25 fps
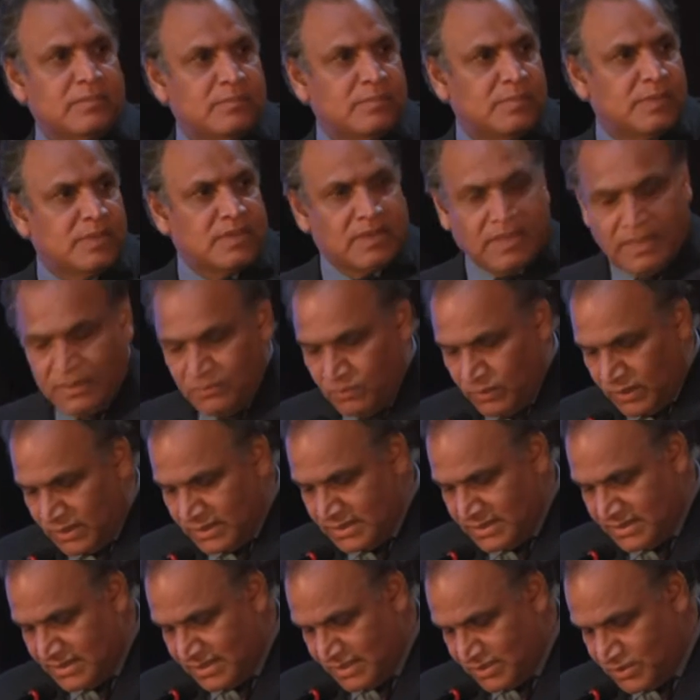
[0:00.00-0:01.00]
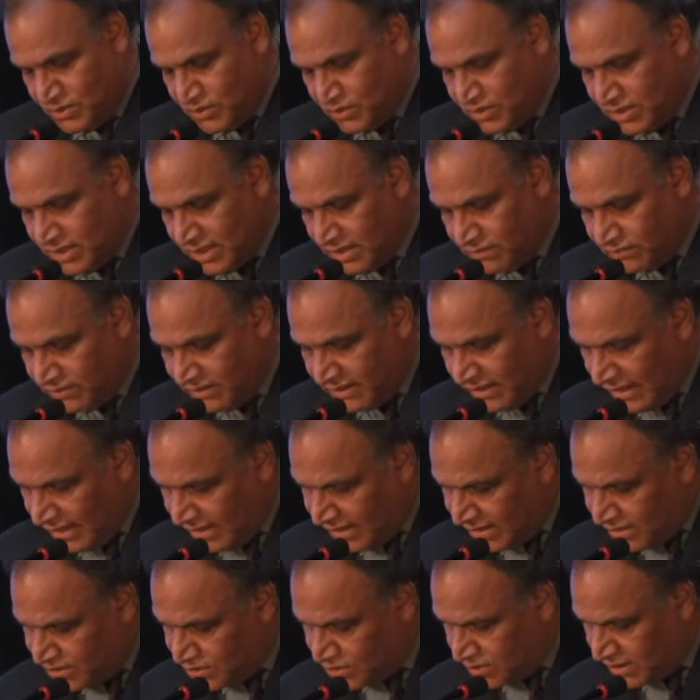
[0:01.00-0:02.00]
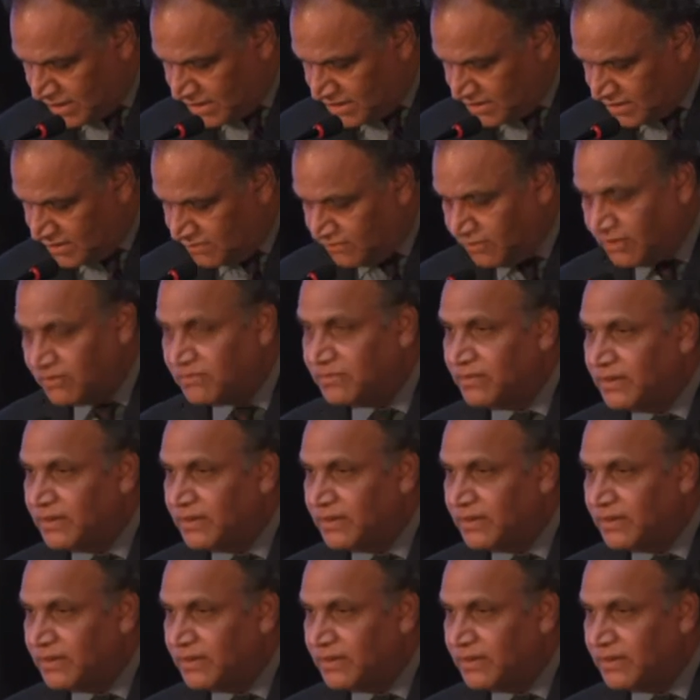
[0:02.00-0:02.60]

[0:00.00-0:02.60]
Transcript: but I was associated with higher education for